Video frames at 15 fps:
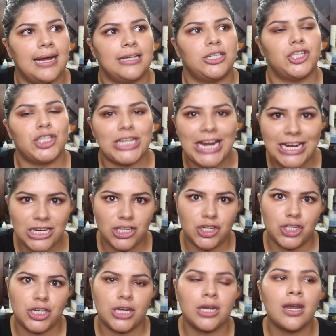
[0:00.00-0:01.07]

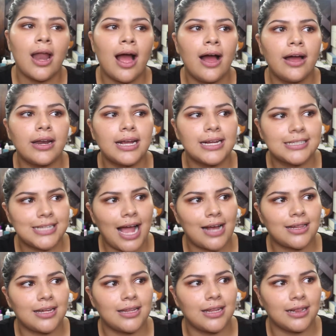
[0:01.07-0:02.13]
change not
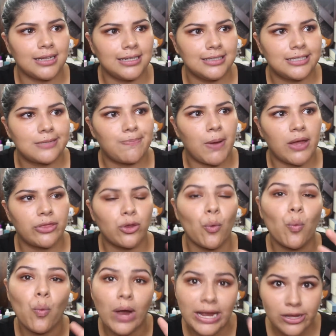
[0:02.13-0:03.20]
exactly the list, but the
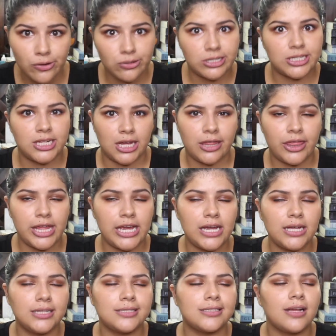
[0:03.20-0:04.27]
way you see
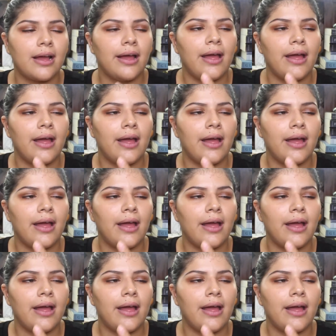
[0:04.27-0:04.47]
things.